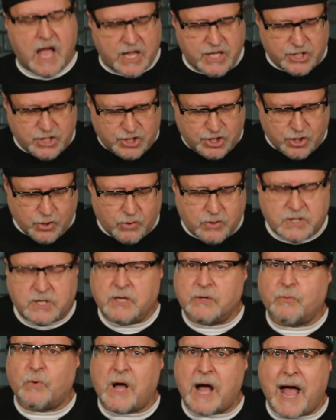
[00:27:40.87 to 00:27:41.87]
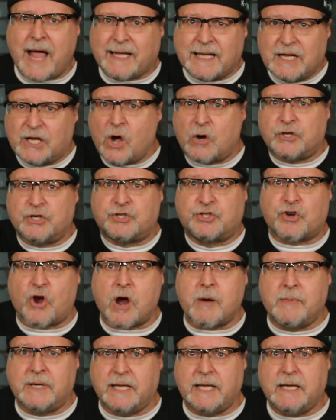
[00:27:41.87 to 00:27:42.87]
I can go to
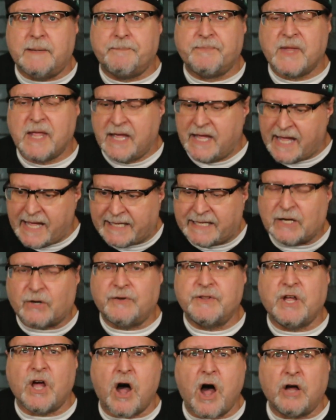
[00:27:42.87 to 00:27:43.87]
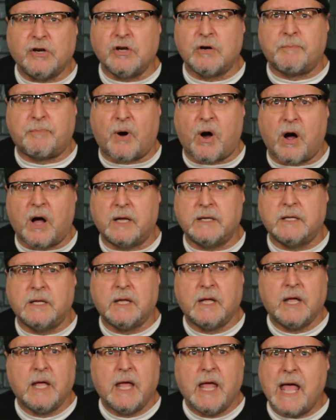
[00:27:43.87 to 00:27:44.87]
Germany and get on the Autobahn,
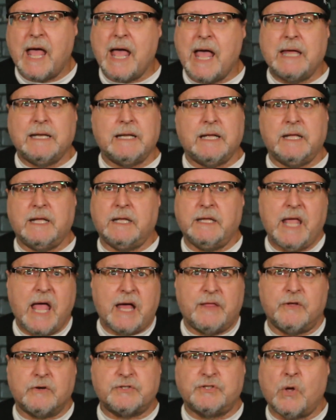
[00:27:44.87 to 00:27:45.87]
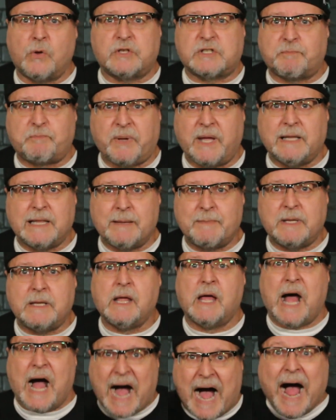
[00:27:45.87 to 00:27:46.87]
and yeah, there's no speed limit.
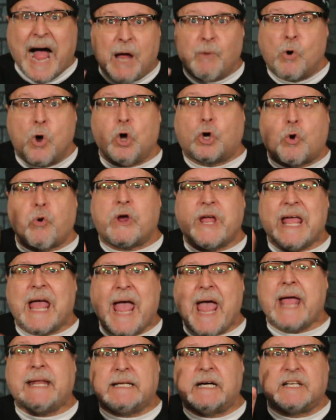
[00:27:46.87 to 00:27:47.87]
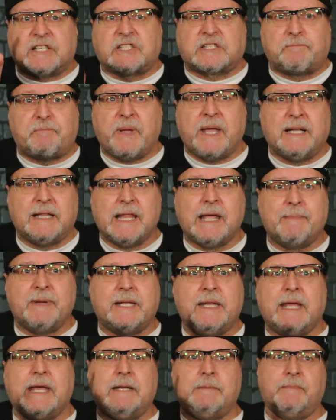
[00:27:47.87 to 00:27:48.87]
I will create a speed
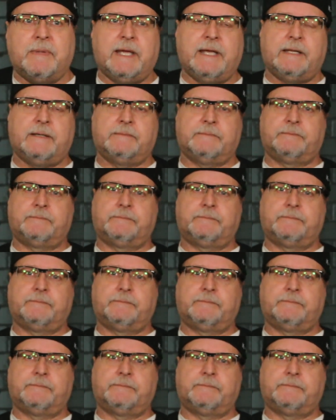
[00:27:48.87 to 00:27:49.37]
limit in me.